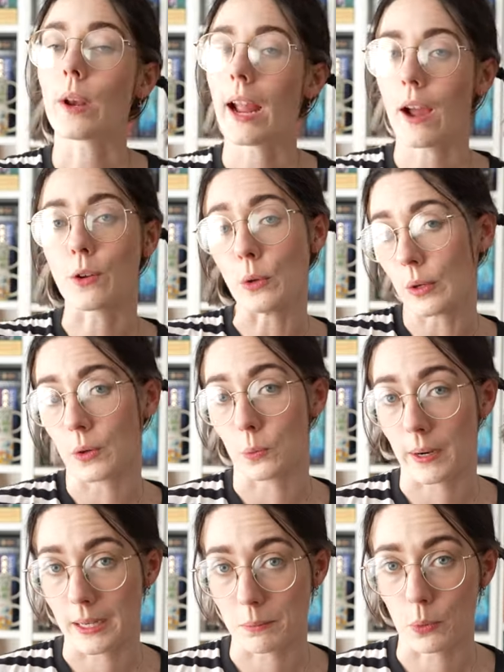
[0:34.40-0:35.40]
on how you can
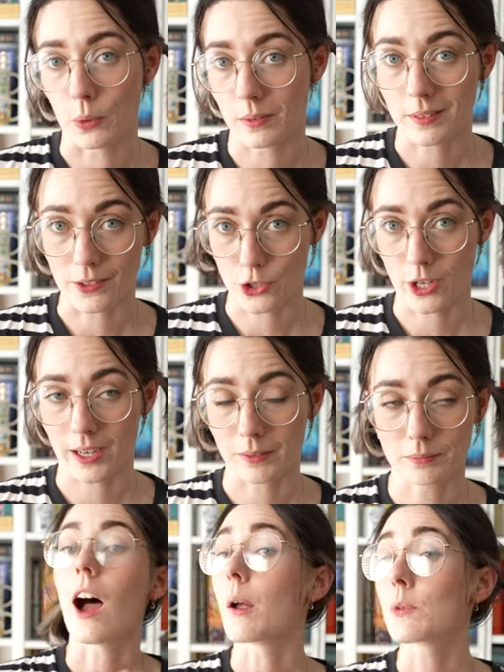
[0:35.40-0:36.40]
read more this year.
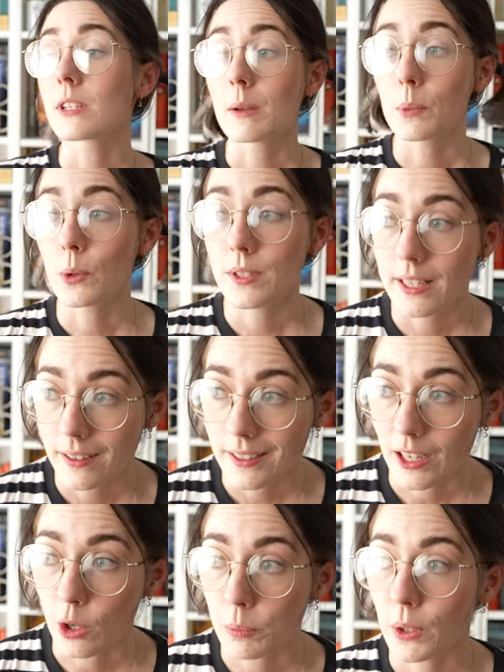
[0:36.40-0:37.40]
I'm just someone who's here
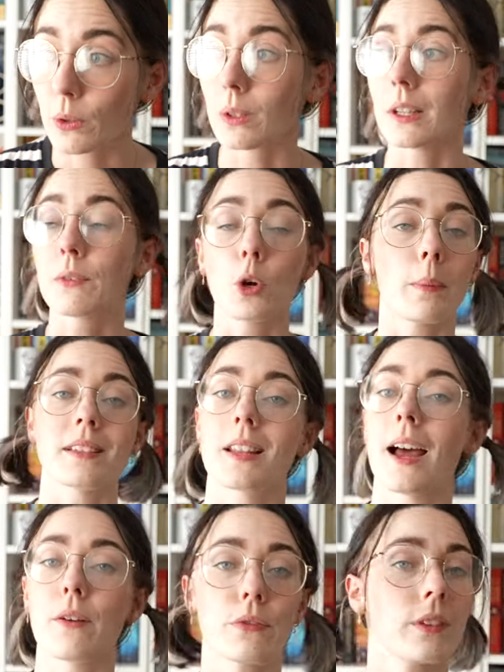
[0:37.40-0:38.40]
to help you live your best
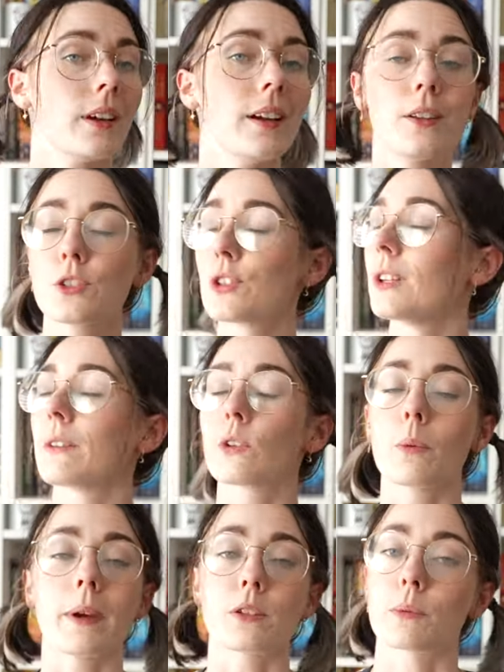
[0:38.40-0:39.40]
life to live
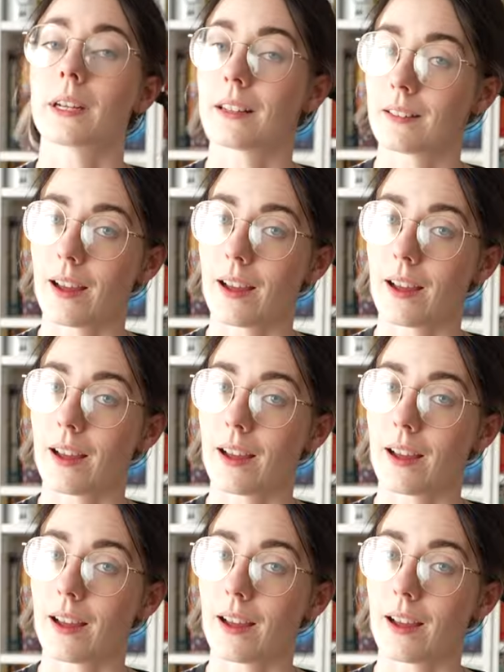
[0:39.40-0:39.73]
your best reading